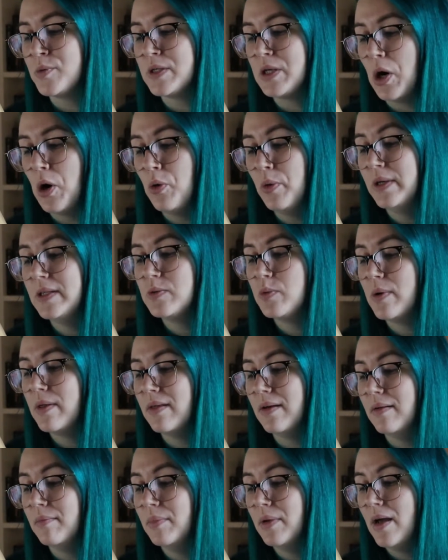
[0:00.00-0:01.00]
was always with
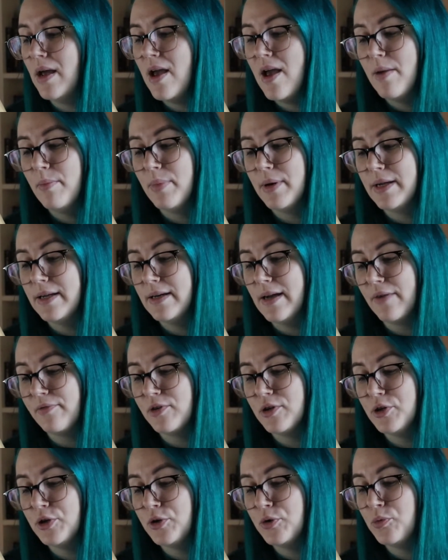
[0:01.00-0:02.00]
him, but he
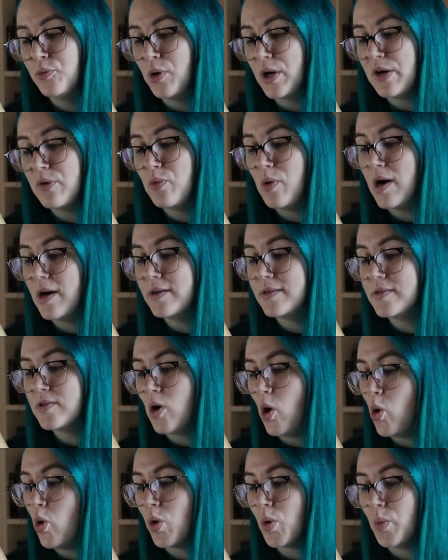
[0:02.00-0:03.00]
never knew what it was
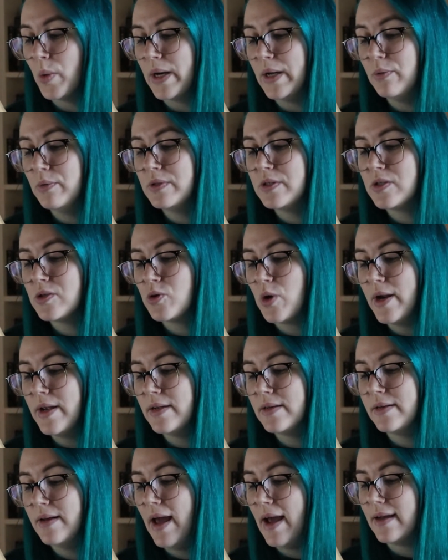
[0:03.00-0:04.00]
or when it would
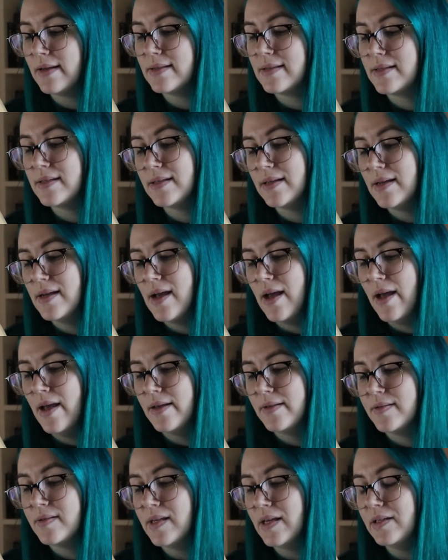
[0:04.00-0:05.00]
strike next.
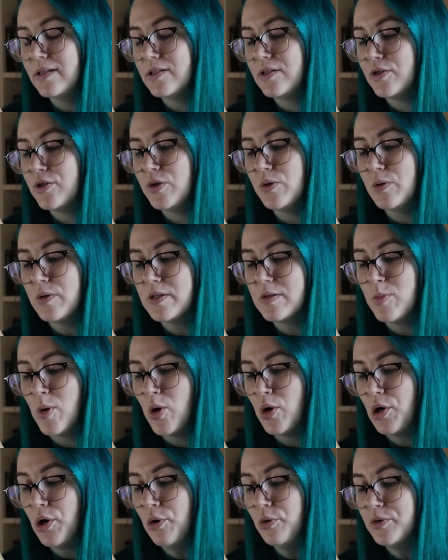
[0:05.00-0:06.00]
Sent to a
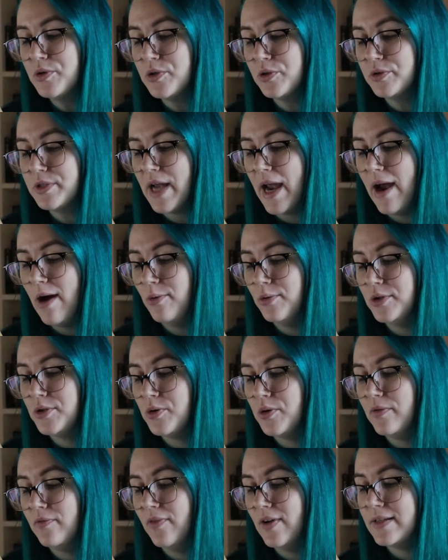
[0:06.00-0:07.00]
small coastal town
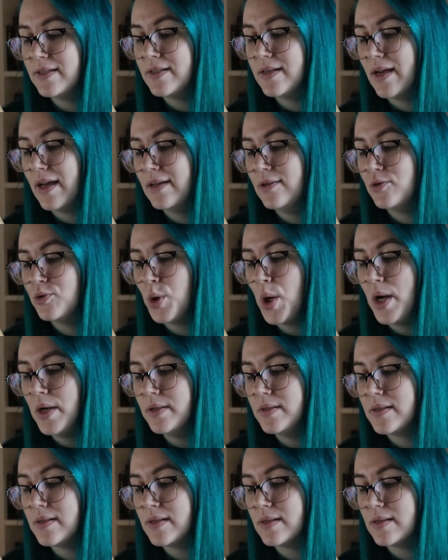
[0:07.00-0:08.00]
to investigate
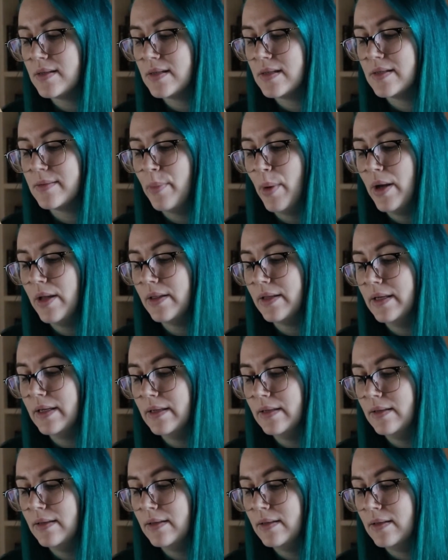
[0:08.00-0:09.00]
drugs
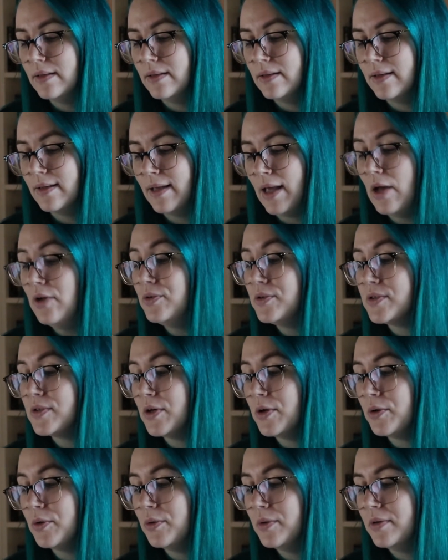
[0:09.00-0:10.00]
smuggling,
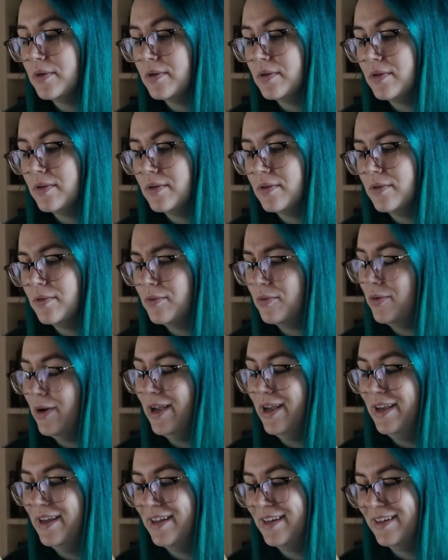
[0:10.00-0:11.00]
Kelso. Wait.